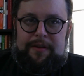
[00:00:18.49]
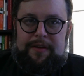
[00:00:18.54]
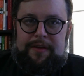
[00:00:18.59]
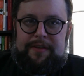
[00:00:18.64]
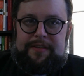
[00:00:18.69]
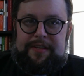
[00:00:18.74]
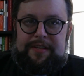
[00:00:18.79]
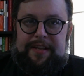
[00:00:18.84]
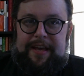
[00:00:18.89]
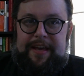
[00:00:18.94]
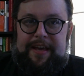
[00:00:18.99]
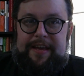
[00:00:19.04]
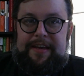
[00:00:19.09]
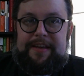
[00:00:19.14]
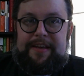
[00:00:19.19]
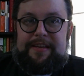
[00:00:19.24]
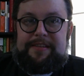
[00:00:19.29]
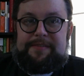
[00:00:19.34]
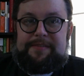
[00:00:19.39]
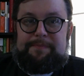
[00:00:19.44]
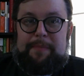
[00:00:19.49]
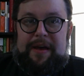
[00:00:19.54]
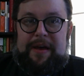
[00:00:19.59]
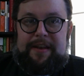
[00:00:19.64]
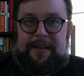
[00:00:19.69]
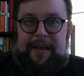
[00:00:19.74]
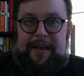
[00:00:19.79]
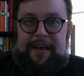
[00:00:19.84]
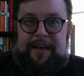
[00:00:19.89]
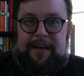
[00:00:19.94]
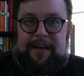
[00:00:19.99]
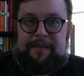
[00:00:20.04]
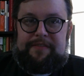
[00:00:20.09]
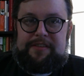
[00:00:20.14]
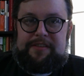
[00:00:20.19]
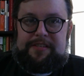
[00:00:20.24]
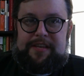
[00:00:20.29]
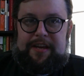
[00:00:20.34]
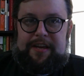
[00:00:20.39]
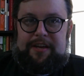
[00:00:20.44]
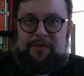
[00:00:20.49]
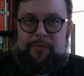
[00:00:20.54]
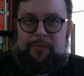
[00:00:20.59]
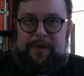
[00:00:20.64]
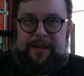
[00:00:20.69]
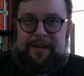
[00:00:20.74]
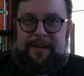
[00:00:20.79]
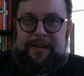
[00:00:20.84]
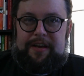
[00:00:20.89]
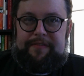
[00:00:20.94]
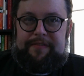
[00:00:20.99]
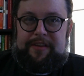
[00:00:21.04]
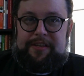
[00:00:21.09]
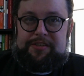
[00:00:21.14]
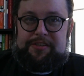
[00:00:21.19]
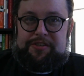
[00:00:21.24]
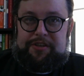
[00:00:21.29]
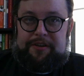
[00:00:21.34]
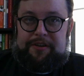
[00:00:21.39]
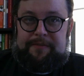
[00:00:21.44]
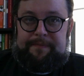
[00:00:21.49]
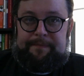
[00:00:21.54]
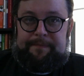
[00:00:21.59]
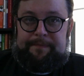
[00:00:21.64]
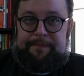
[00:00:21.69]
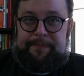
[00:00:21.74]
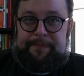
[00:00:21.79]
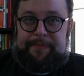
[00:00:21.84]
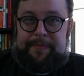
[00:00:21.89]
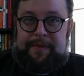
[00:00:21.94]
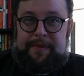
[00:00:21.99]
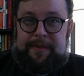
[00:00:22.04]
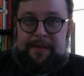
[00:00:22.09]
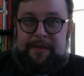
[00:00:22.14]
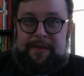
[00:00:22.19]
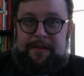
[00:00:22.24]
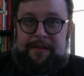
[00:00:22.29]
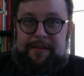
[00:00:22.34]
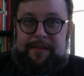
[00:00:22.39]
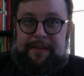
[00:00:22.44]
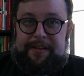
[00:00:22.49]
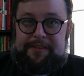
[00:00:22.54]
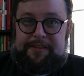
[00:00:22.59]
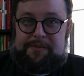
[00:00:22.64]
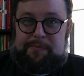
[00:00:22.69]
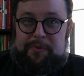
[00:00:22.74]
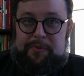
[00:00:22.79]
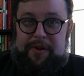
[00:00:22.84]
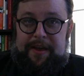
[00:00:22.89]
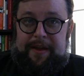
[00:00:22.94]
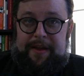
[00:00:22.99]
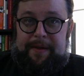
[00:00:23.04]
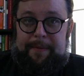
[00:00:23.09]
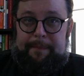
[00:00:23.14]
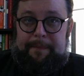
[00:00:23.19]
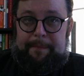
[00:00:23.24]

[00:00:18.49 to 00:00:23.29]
Today is Monday of the second week of Easter. Let us pray.